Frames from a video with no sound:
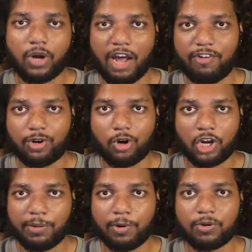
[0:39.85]
I will talk
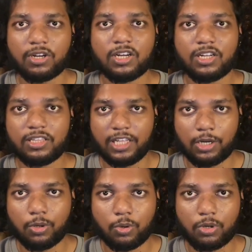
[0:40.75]
about the
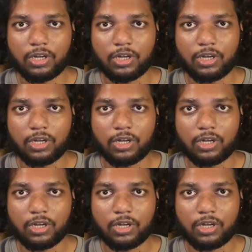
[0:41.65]
code